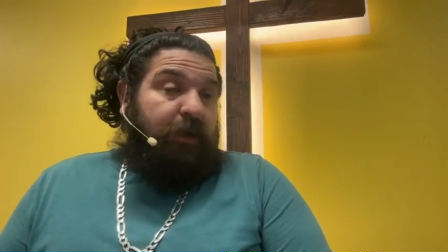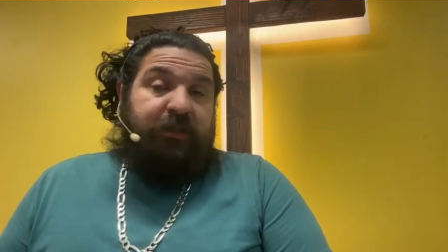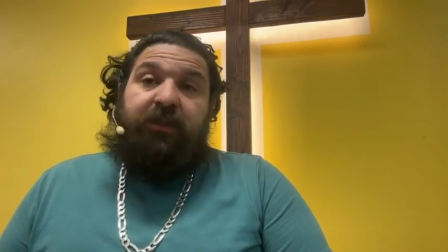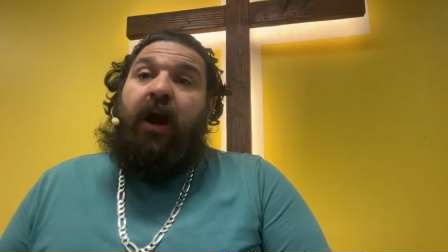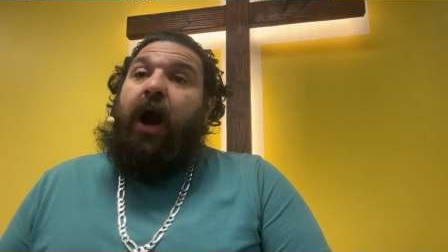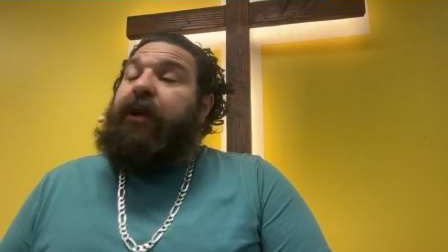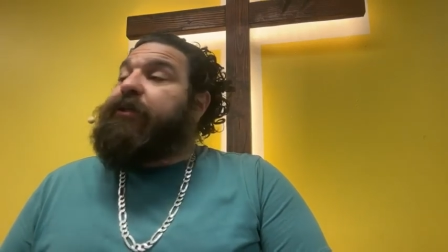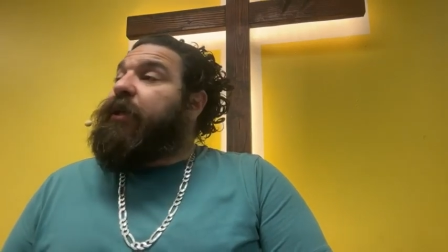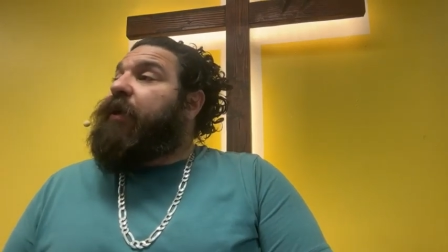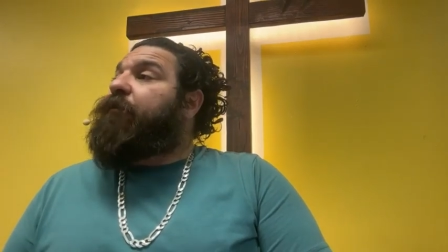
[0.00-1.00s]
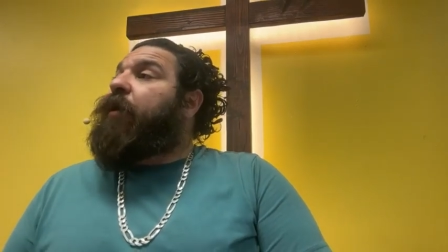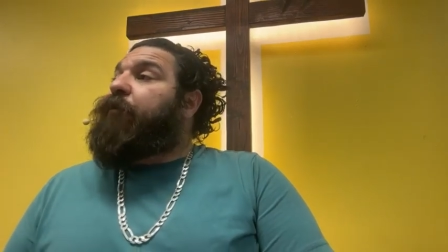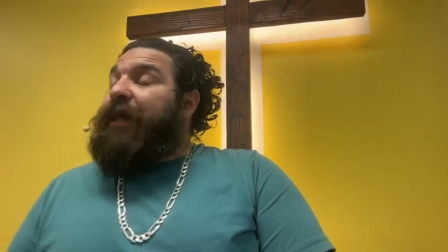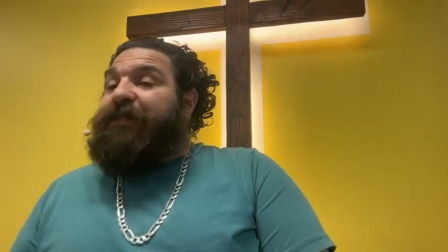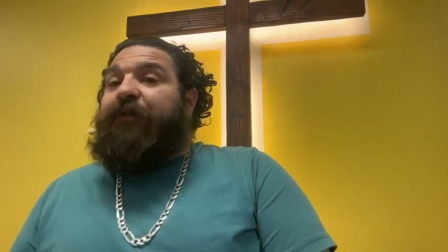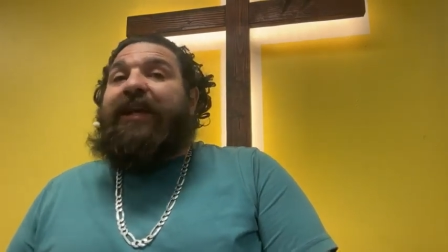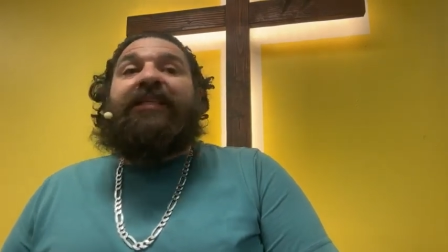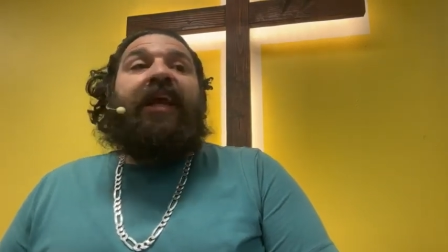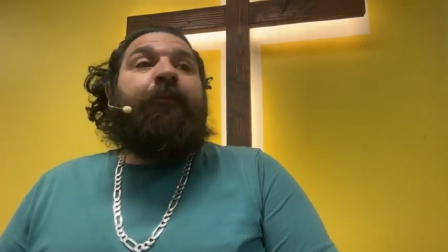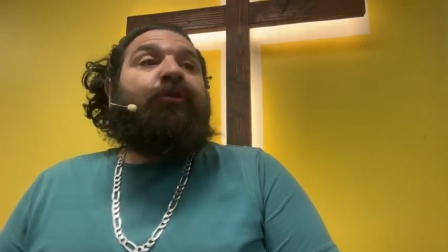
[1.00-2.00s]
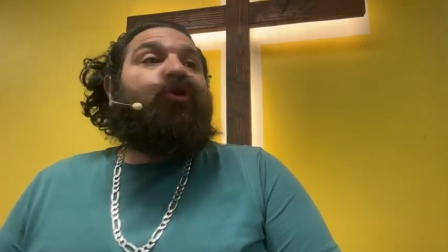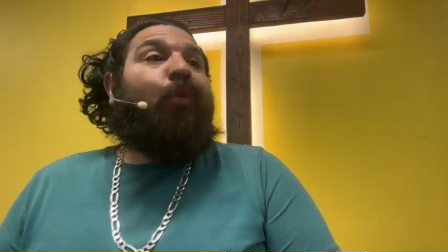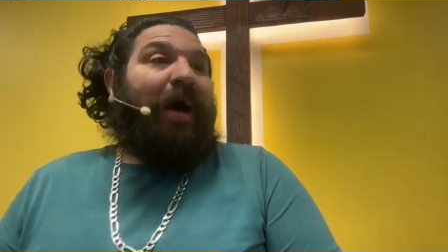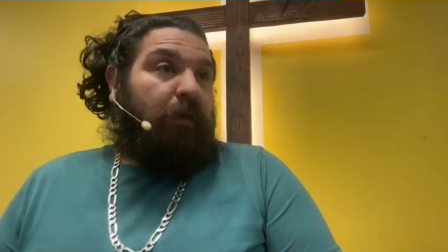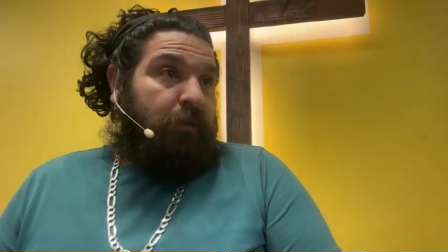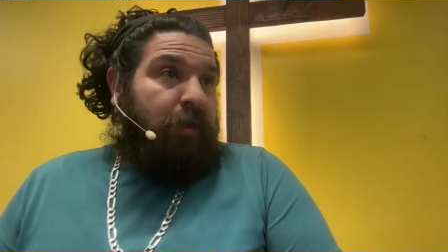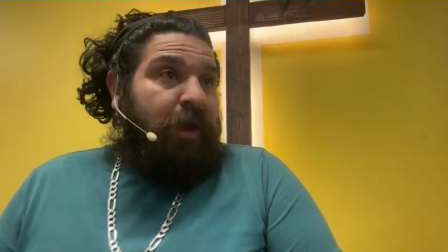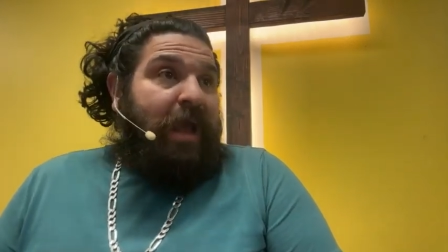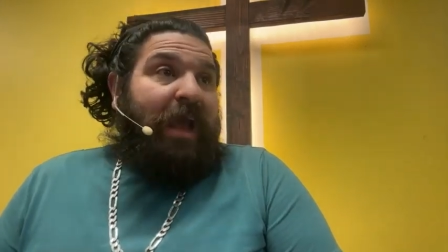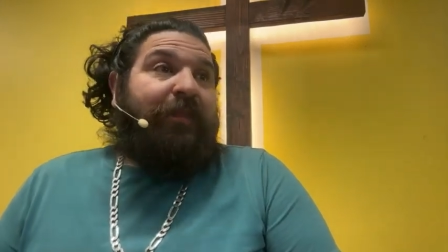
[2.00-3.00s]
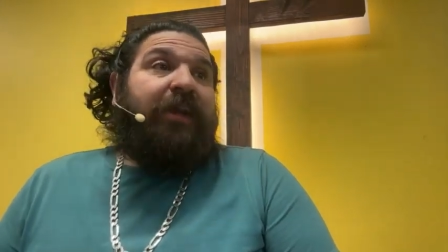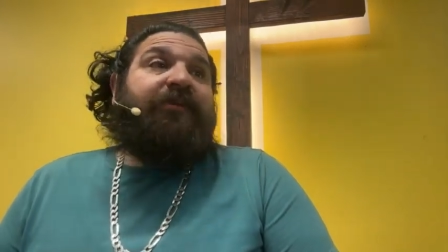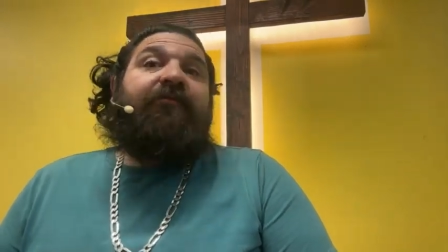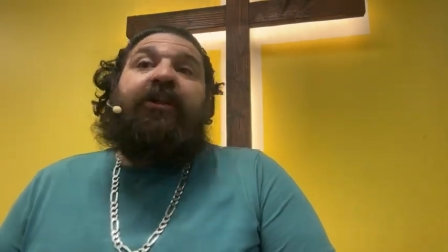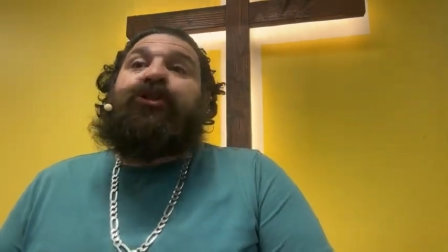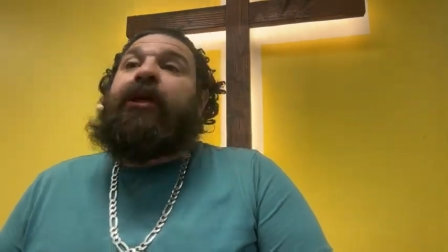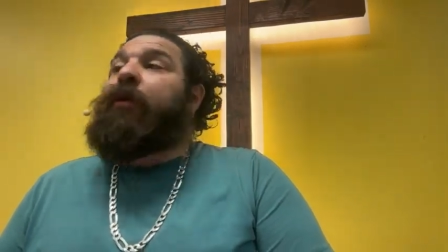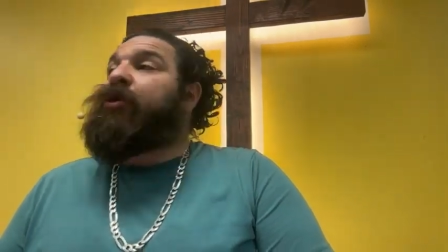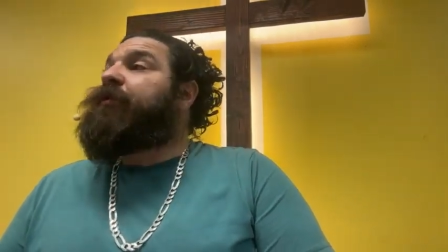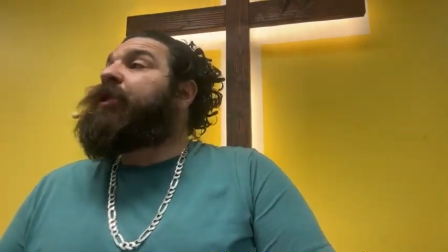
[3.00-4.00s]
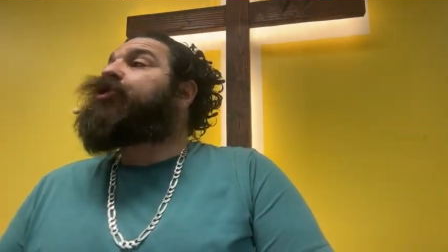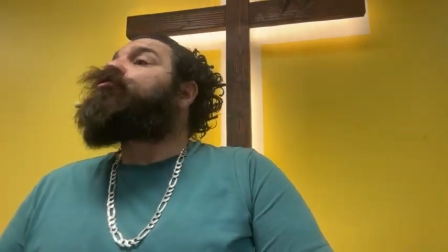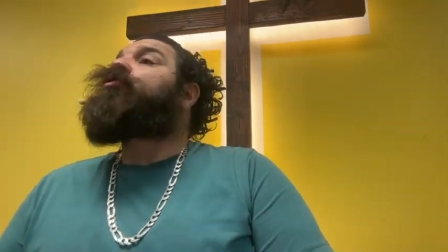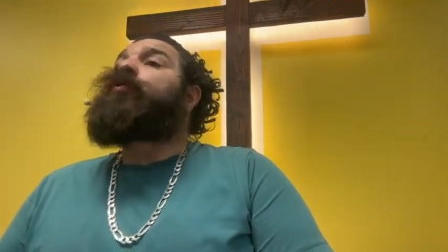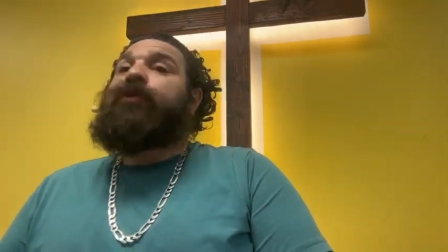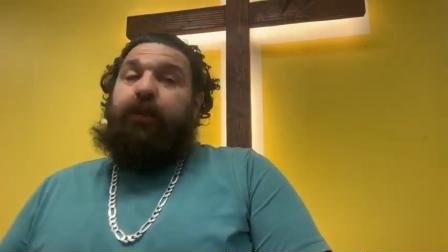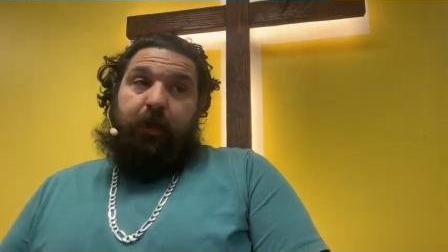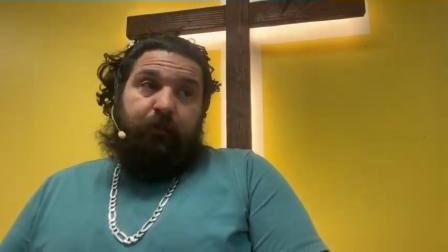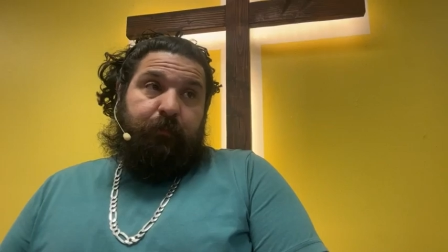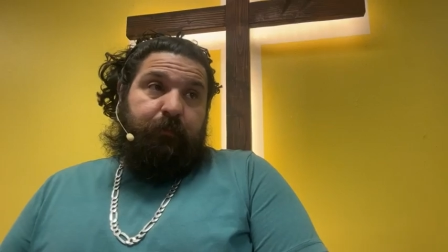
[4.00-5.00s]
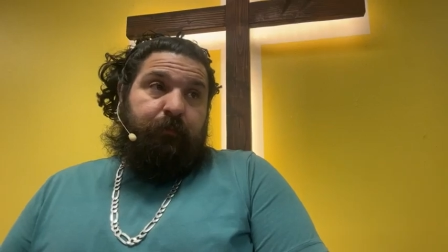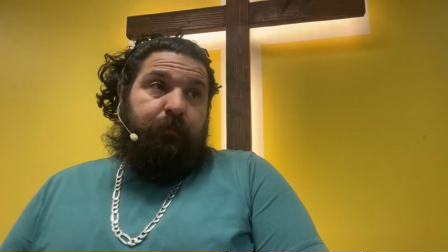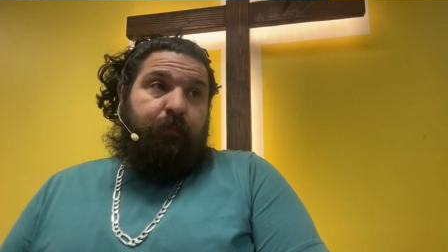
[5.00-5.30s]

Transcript: because God is looking for a place for his name to dwell, and that is eventually going to be Jerusalem.